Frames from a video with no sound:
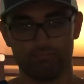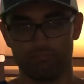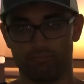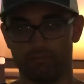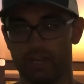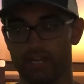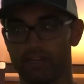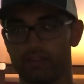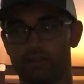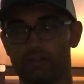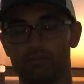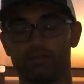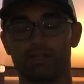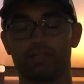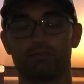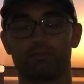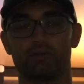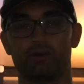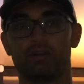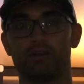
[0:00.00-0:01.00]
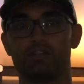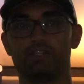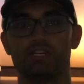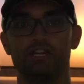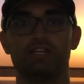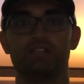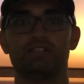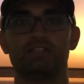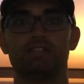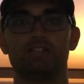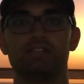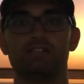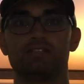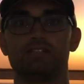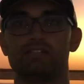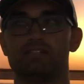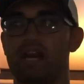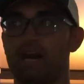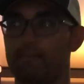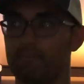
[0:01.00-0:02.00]
regular with your water changes,
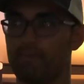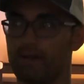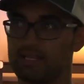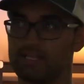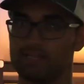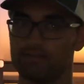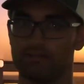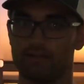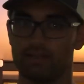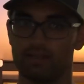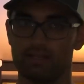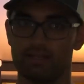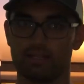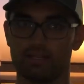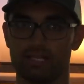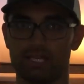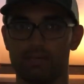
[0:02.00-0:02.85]
not messing with it,